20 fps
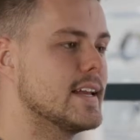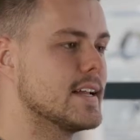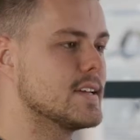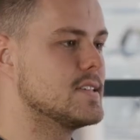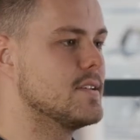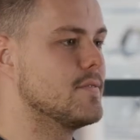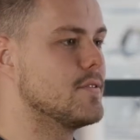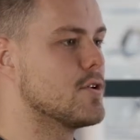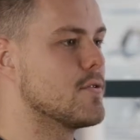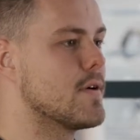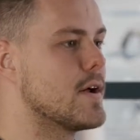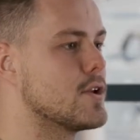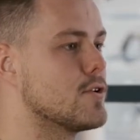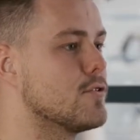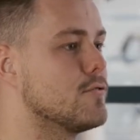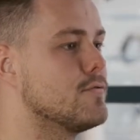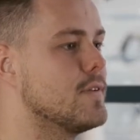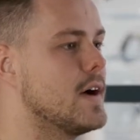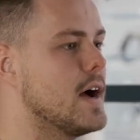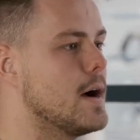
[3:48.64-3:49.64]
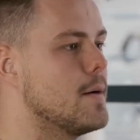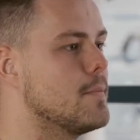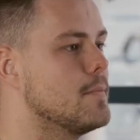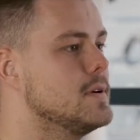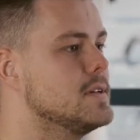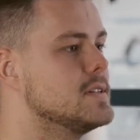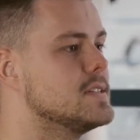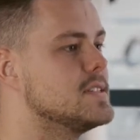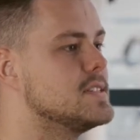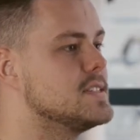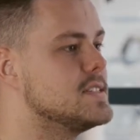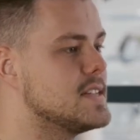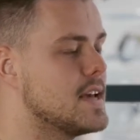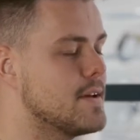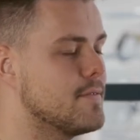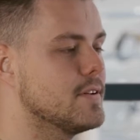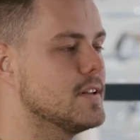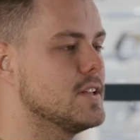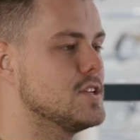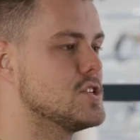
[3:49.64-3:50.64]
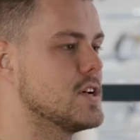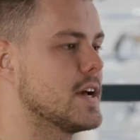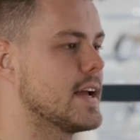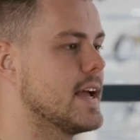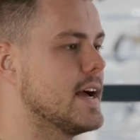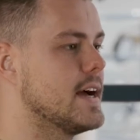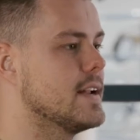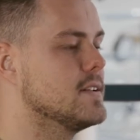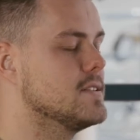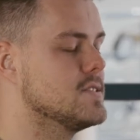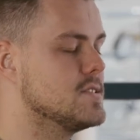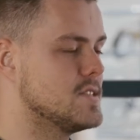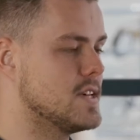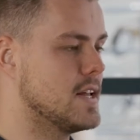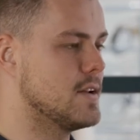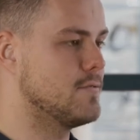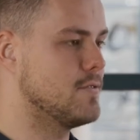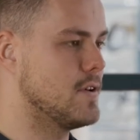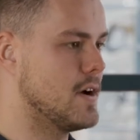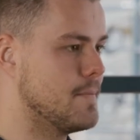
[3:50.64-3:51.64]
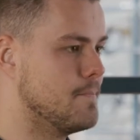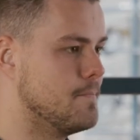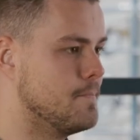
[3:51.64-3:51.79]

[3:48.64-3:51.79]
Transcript: connectivity around your farm, definitely check out Zetify.